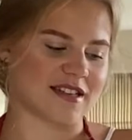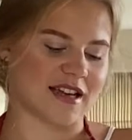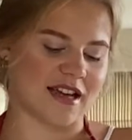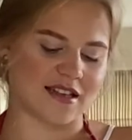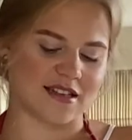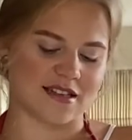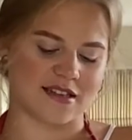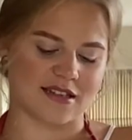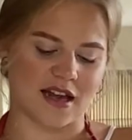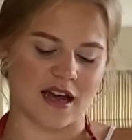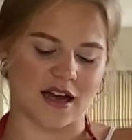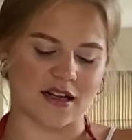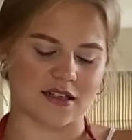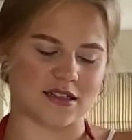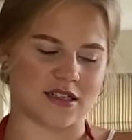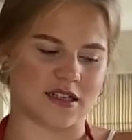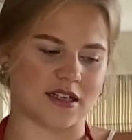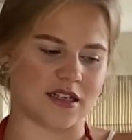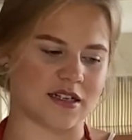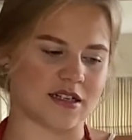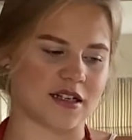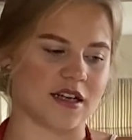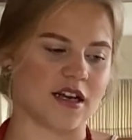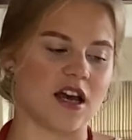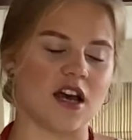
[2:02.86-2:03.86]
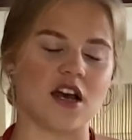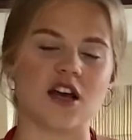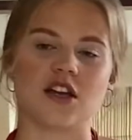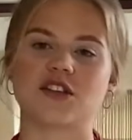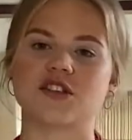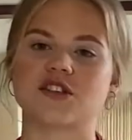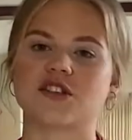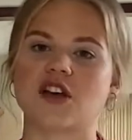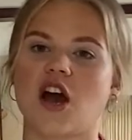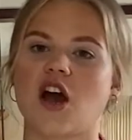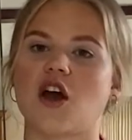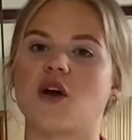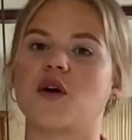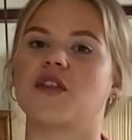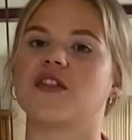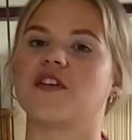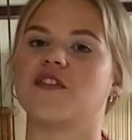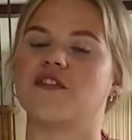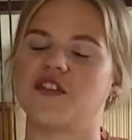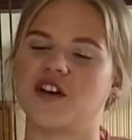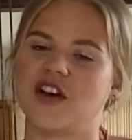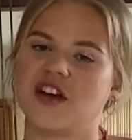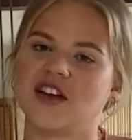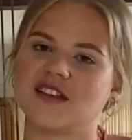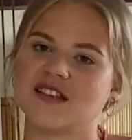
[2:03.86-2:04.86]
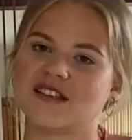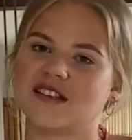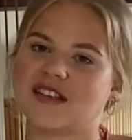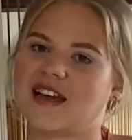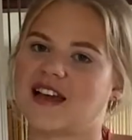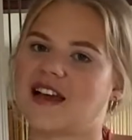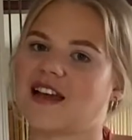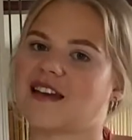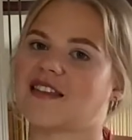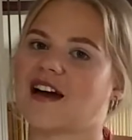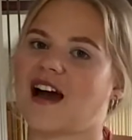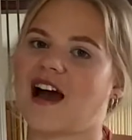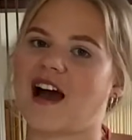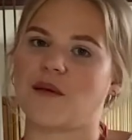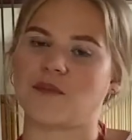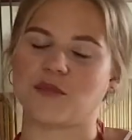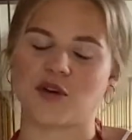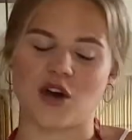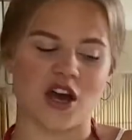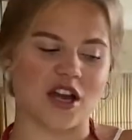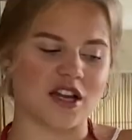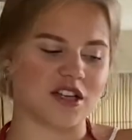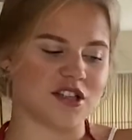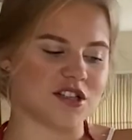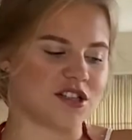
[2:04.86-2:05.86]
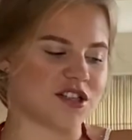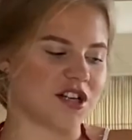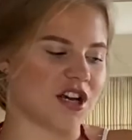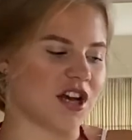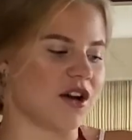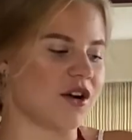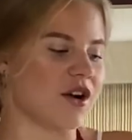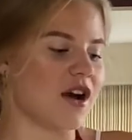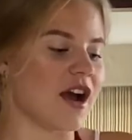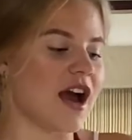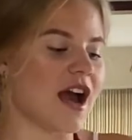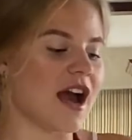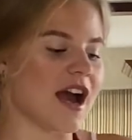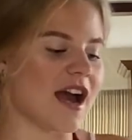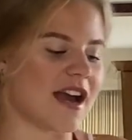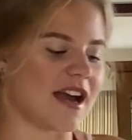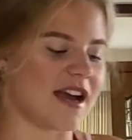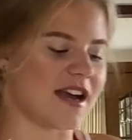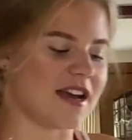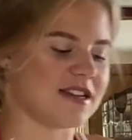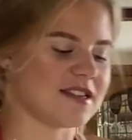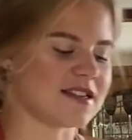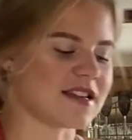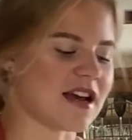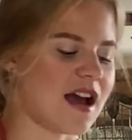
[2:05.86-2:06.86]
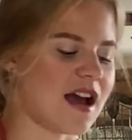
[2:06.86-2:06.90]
get started. So the first thing that I'm going to do is